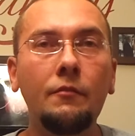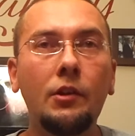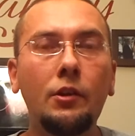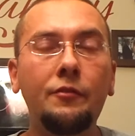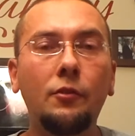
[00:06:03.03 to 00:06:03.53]

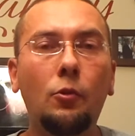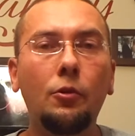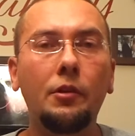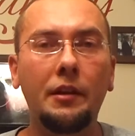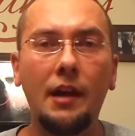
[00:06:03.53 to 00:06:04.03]
Very
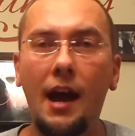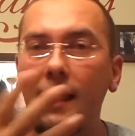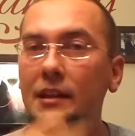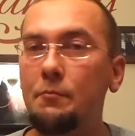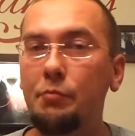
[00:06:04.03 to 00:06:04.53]
floral and
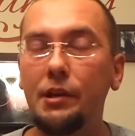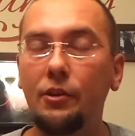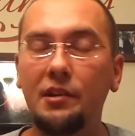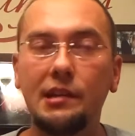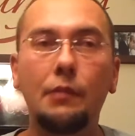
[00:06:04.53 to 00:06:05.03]
highly
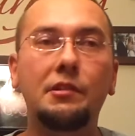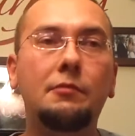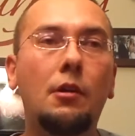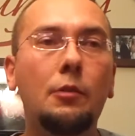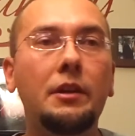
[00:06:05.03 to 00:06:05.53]
bitter as I was
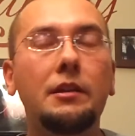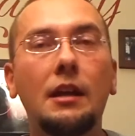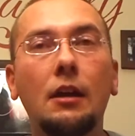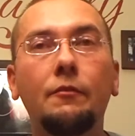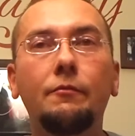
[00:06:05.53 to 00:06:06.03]
swallowing it
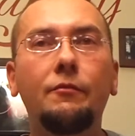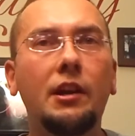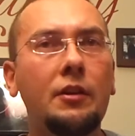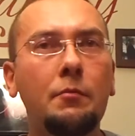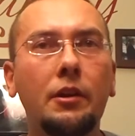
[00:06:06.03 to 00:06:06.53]
down.
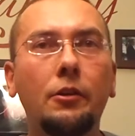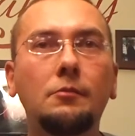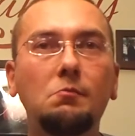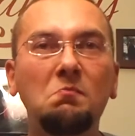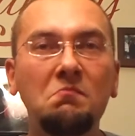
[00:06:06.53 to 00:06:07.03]
Very bitter.
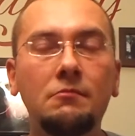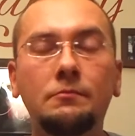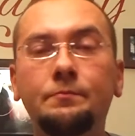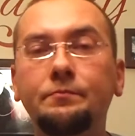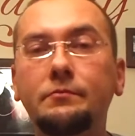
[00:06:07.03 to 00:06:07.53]

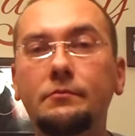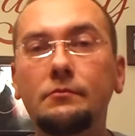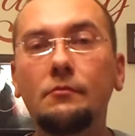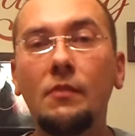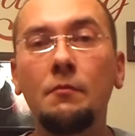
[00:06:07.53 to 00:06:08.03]

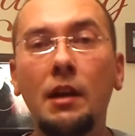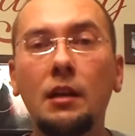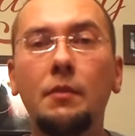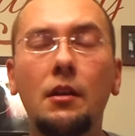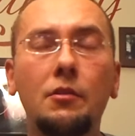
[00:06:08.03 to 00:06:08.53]

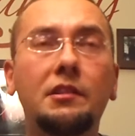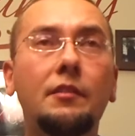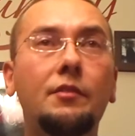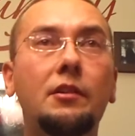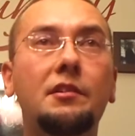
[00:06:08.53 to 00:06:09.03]
Making my nose
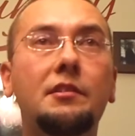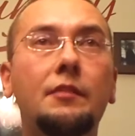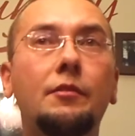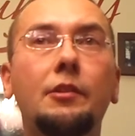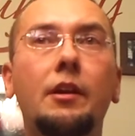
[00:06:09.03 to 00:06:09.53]
get very
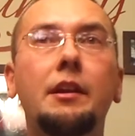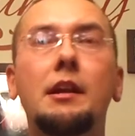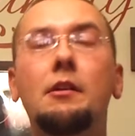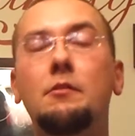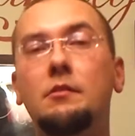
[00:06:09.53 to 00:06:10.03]
sniffly right
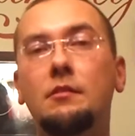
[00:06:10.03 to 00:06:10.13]
now.